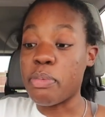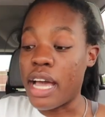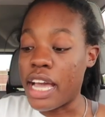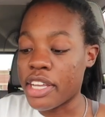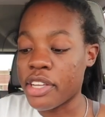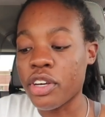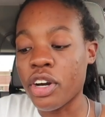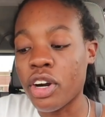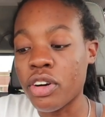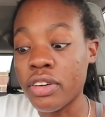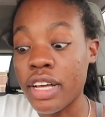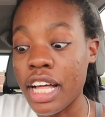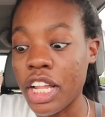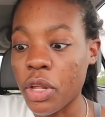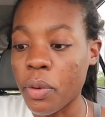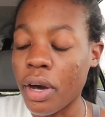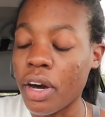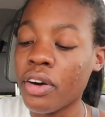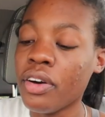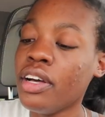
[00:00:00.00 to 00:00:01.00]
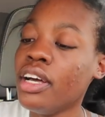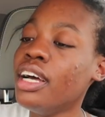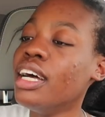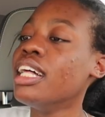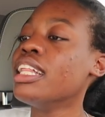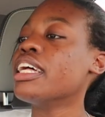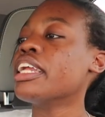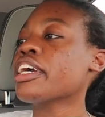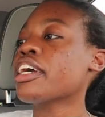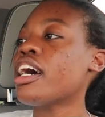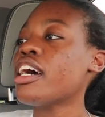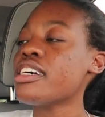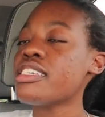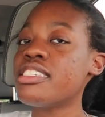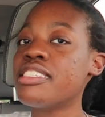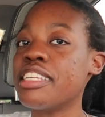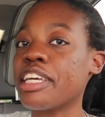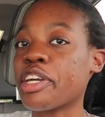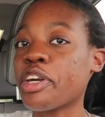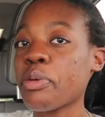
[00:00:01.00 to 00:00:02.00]
bag, y'all. LOL. And I got a
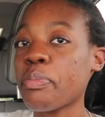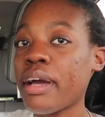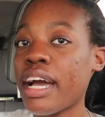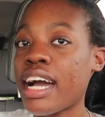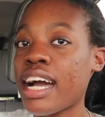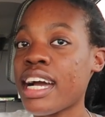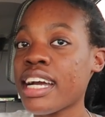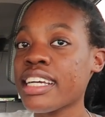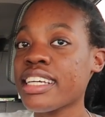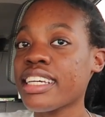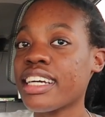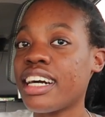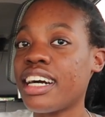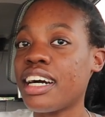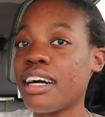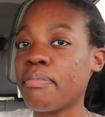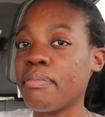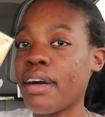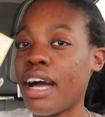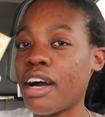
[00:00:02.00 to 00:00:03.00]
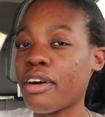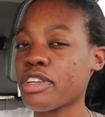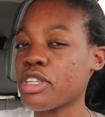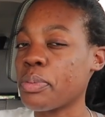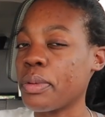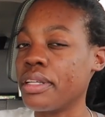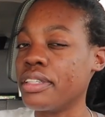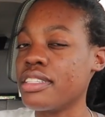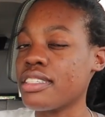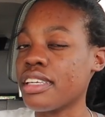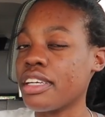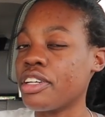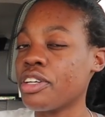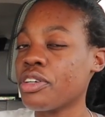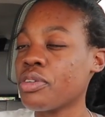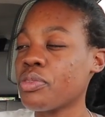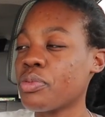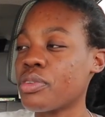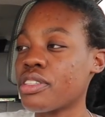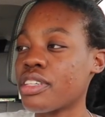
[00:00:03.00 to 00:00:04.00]
sticker pack. Um, I'll explain this
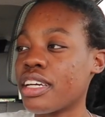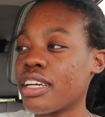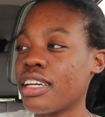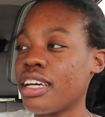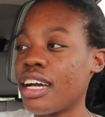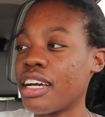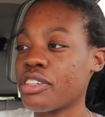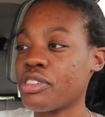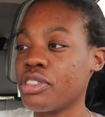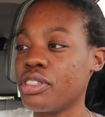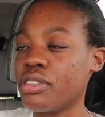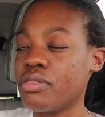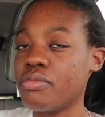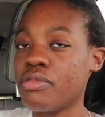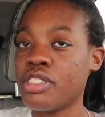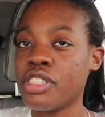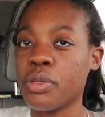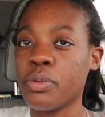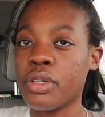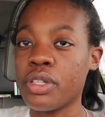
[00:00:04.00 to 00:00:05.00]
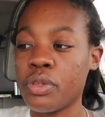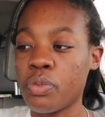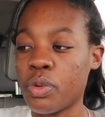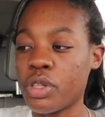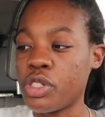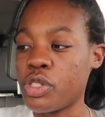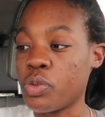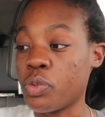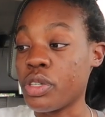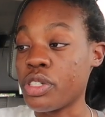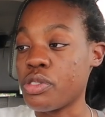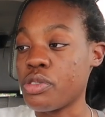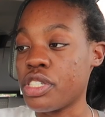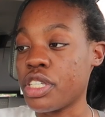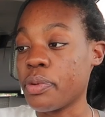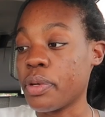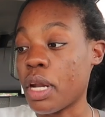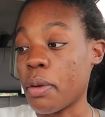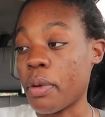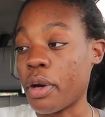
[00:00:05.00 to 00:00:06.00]
later once I actually see what, once you once you
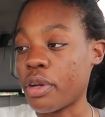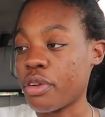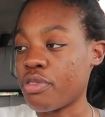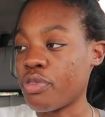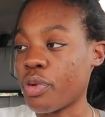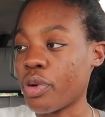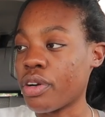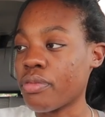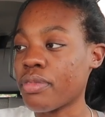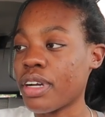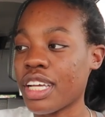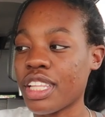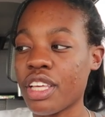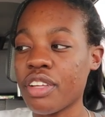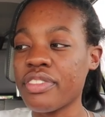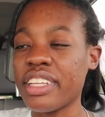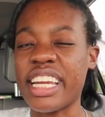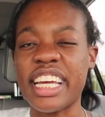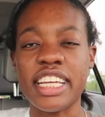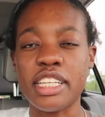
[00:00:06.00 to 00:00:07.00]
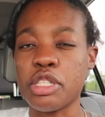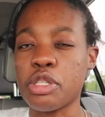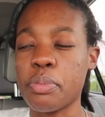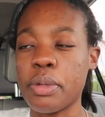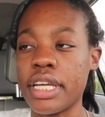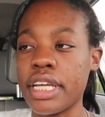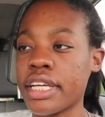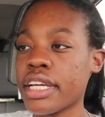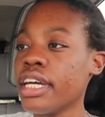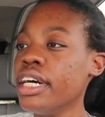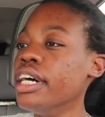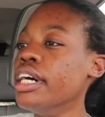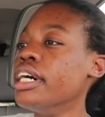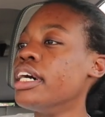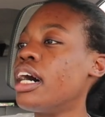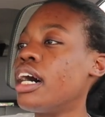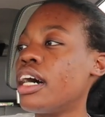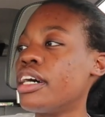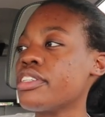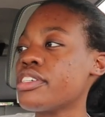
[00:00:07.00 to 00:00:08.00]
see what I bought it for. I love that I can speak.
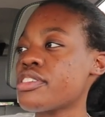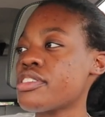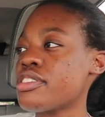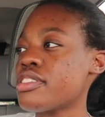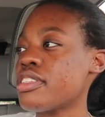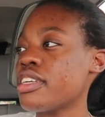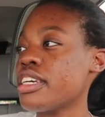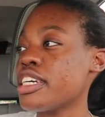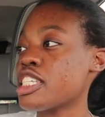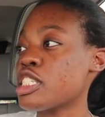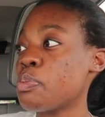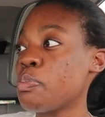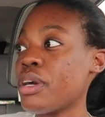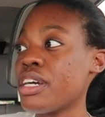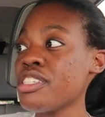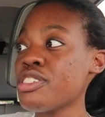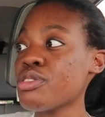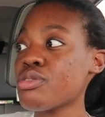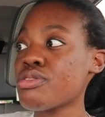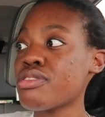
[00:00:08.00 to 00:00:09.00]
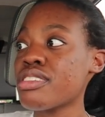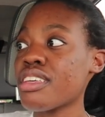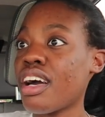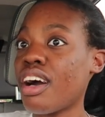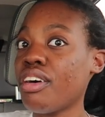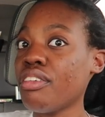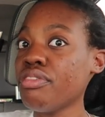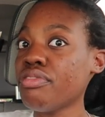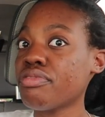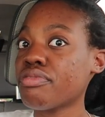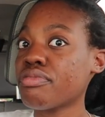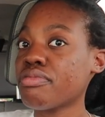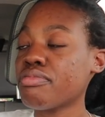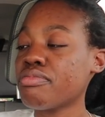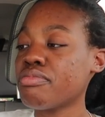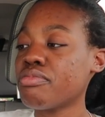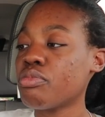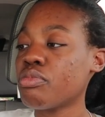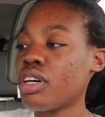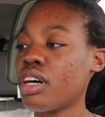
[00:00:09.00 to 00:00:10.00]
Uh, this is the Express Yourself
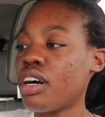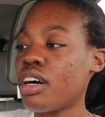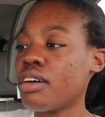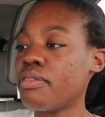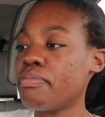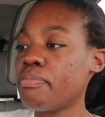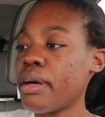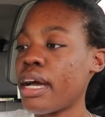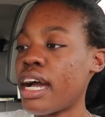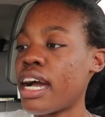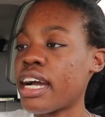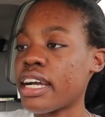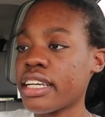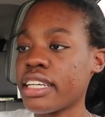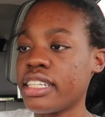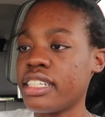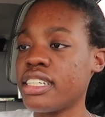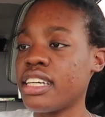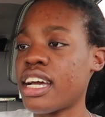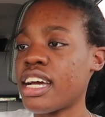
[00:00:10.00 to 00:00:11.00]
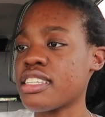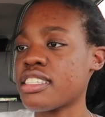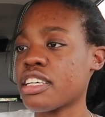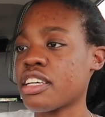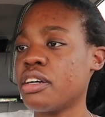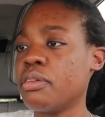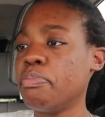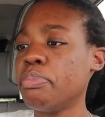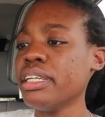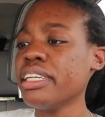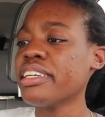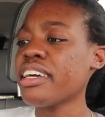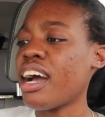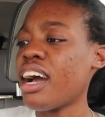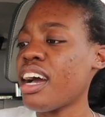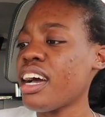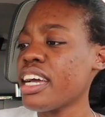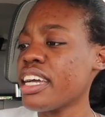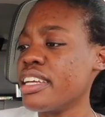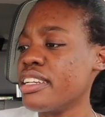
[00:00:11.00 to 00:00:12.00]
um pack, and it has like a be
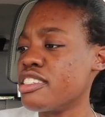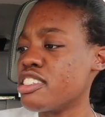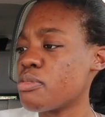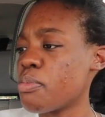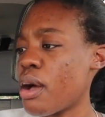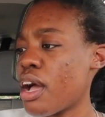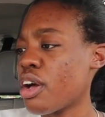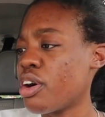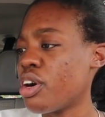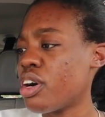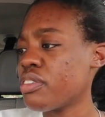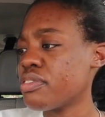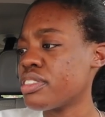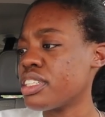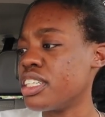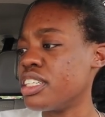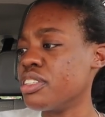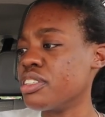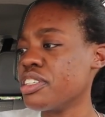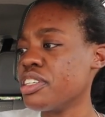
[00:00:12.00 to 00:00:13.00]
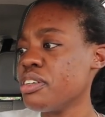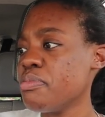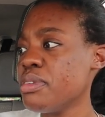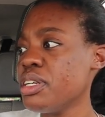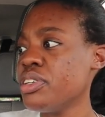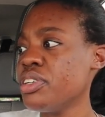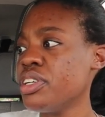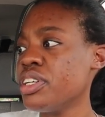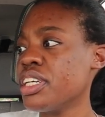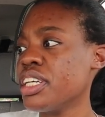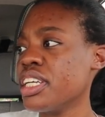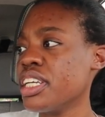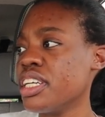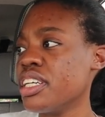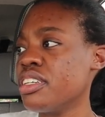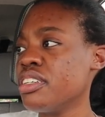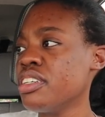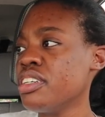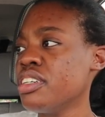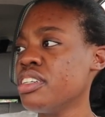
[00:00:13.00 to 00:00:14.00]
kind, smile often,
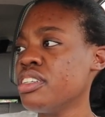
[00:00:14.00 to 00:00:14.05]
community,